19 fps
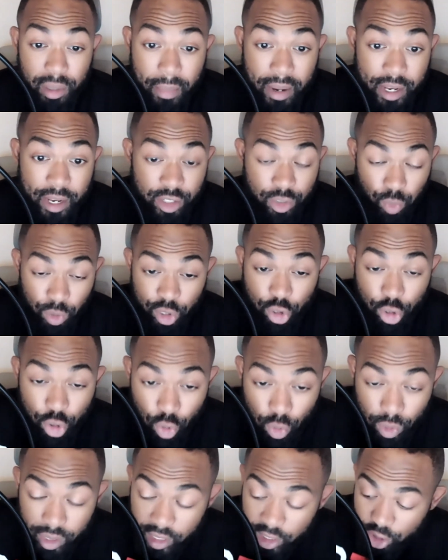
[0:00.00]
much what you're
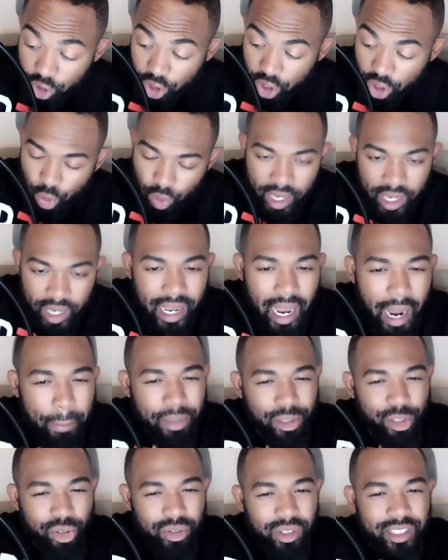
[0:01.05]
doing is you're creating
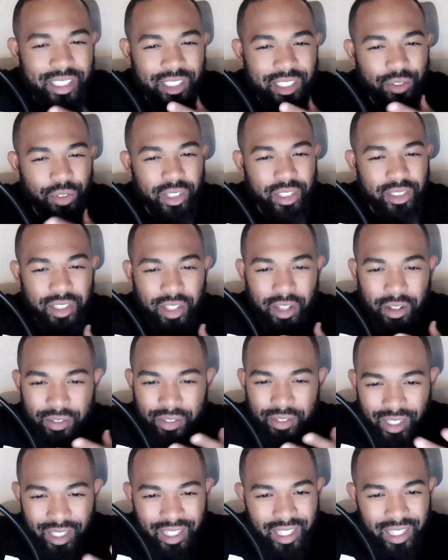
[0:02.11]
opportunities for yourself.
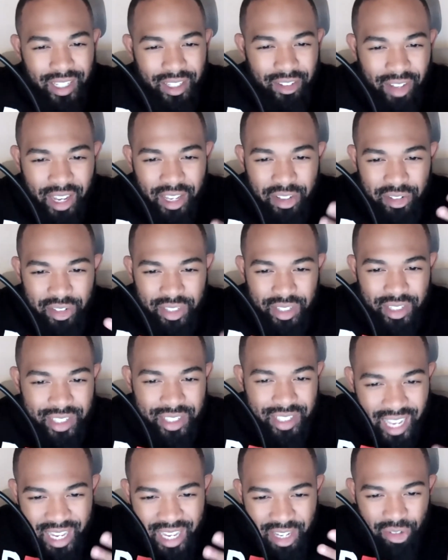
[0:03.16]
I use
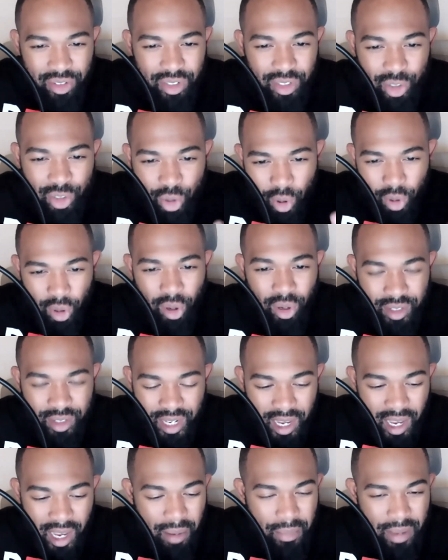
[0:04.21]
this quote all the
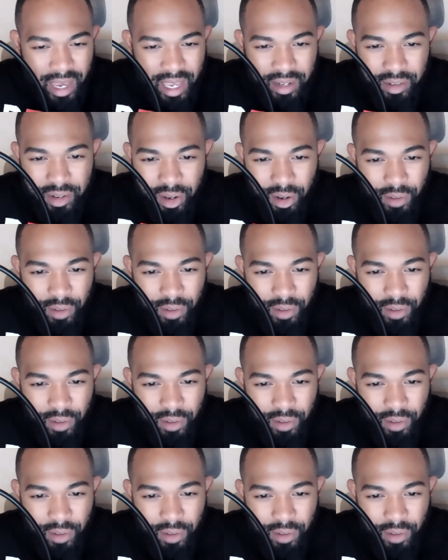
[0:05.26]
time, man.